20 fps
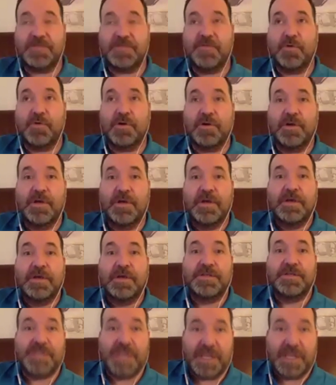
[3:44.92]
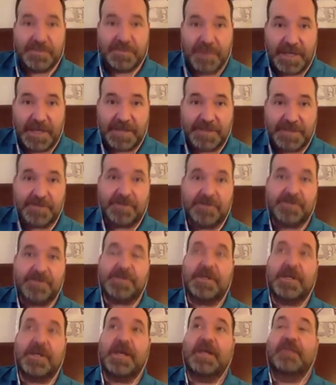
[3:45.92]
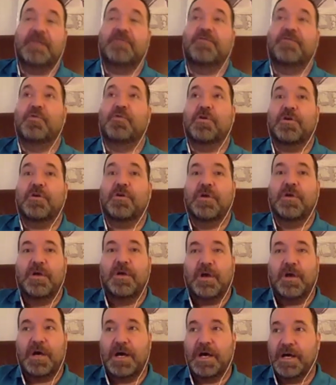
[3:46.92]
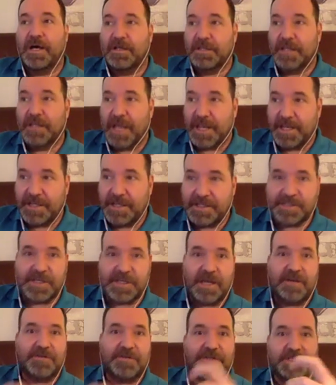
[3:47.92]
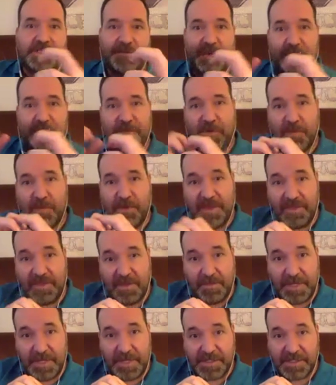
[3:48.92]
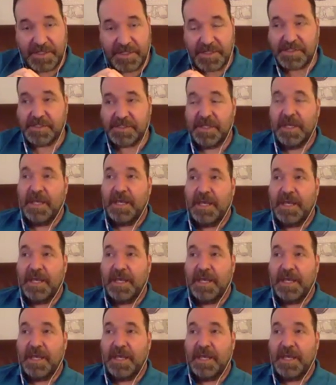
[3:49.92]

for stage managers and for lighting designers. It's people within the business.